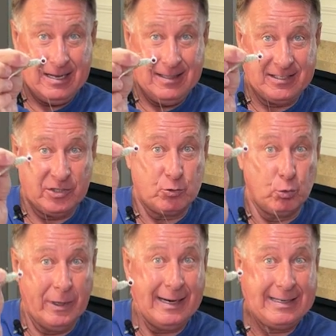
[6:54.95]
This is
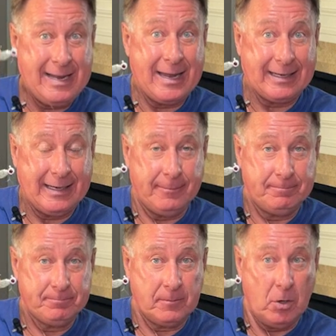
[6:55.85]
really deadly,
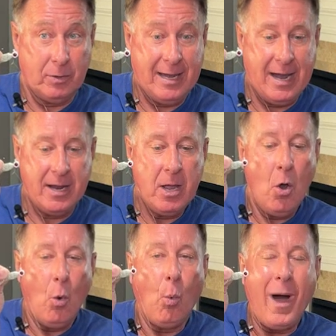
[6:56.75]
okay?
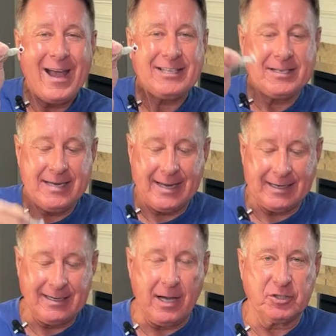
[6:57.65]
Why is it
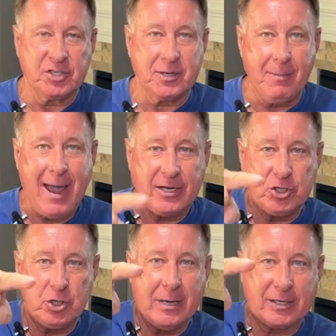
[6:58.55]
deadly? Now, just
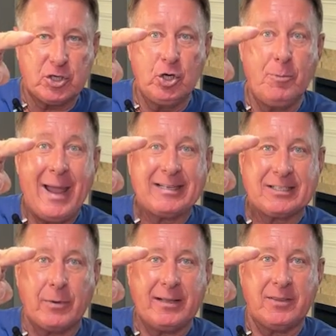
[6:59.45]
imagine you got 2
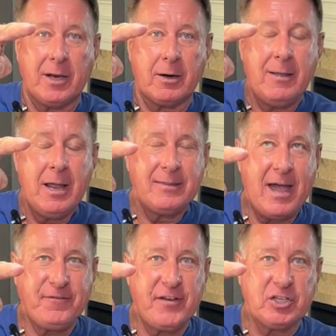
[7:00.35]
baits right there.
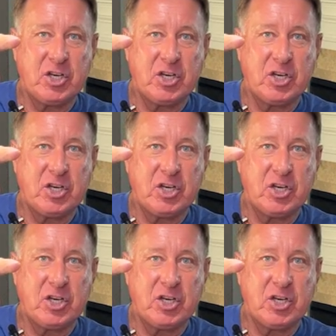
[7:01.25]
That fish